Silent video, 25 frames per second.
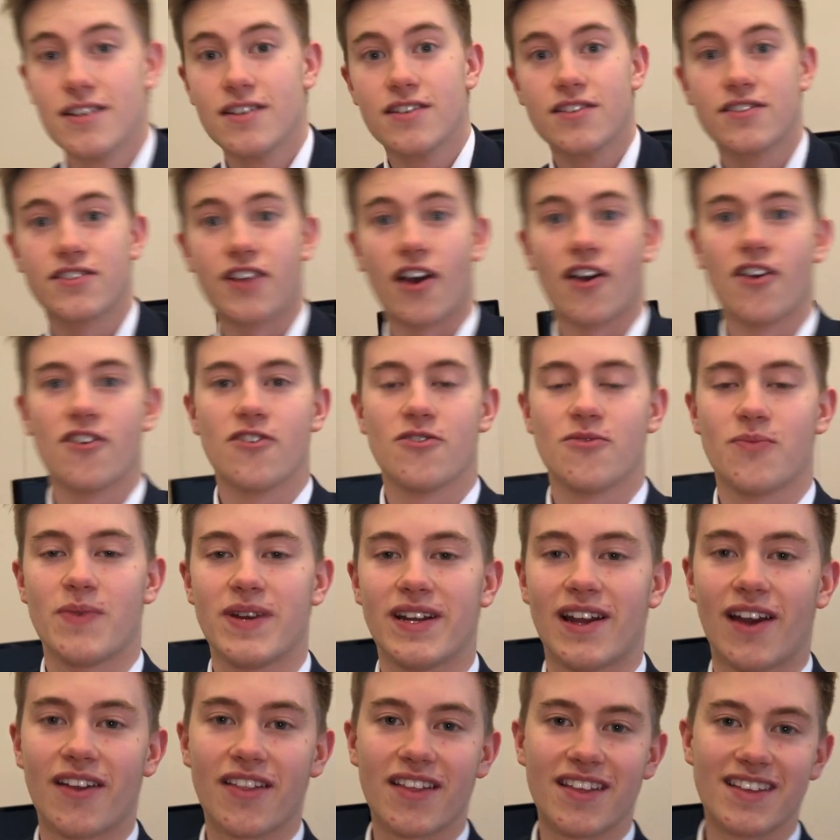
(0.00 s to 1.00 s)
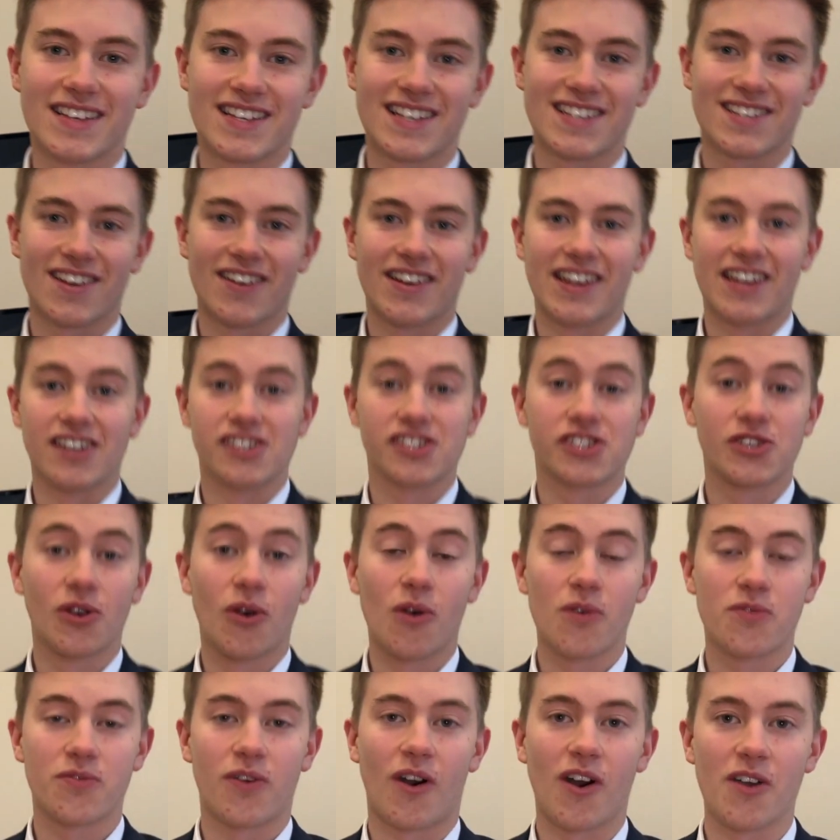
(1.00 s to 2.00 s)
So we know that this is only a
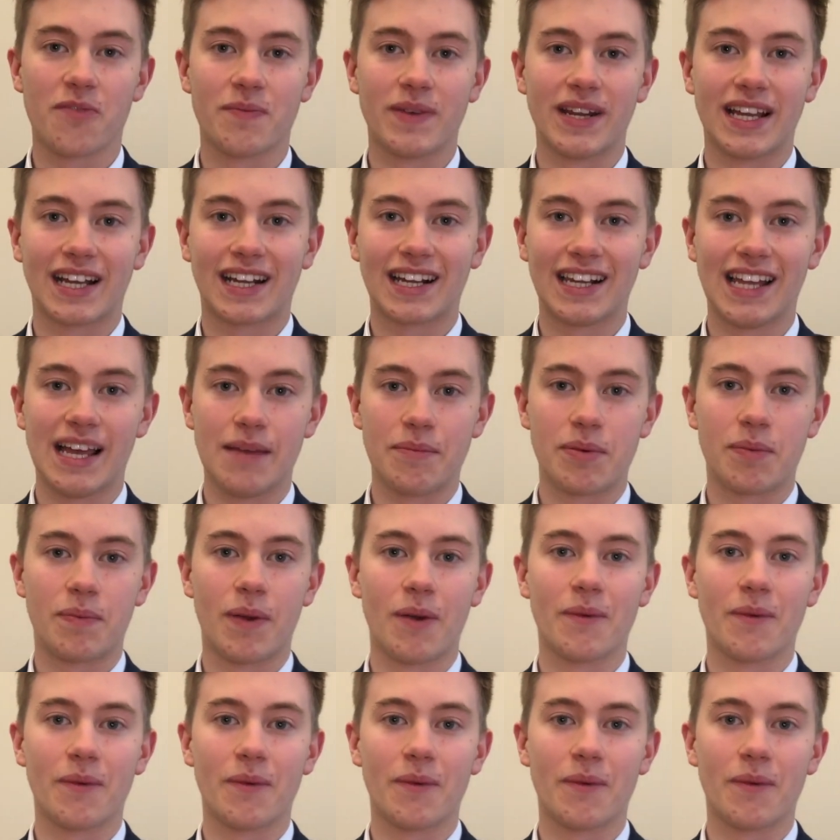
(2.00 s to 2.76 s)
short 5-minute clip,